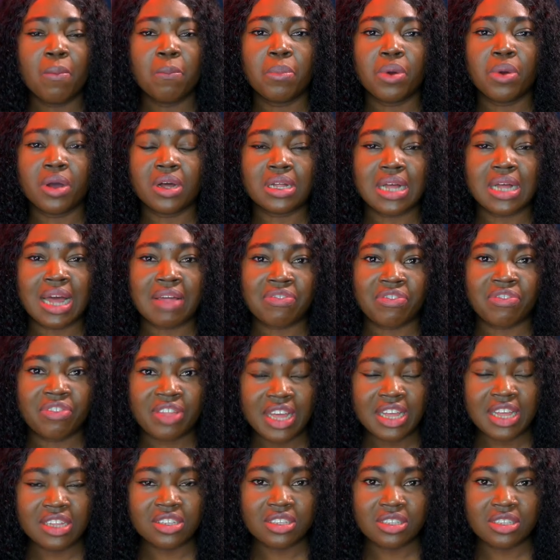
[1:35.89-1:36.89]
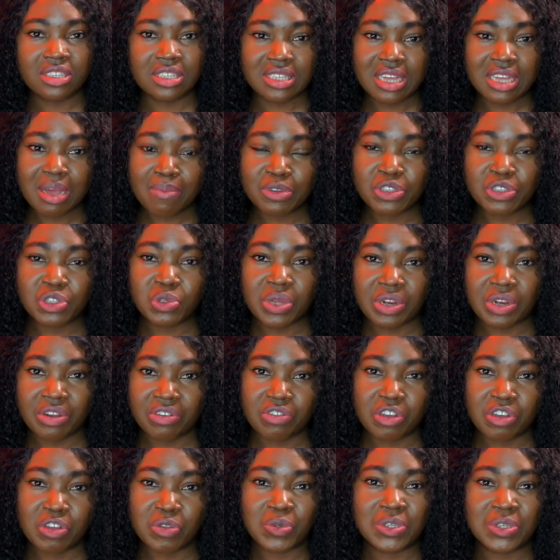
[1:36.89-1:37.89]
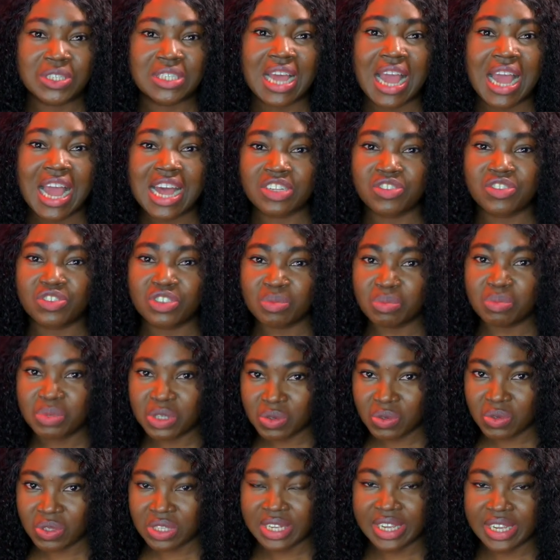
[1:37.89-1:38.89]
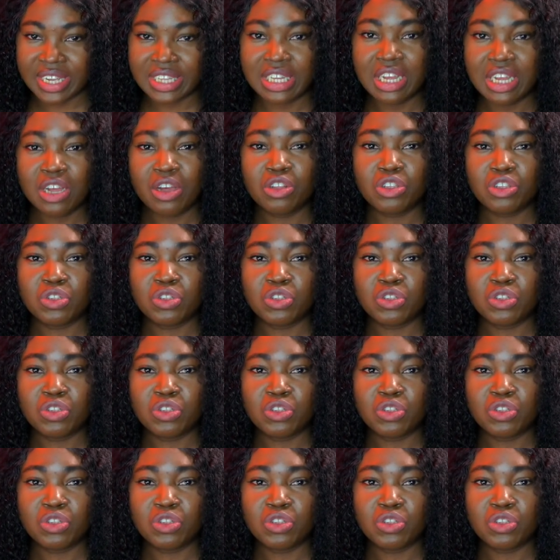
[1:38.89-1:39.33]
But I think the December 25th was attributed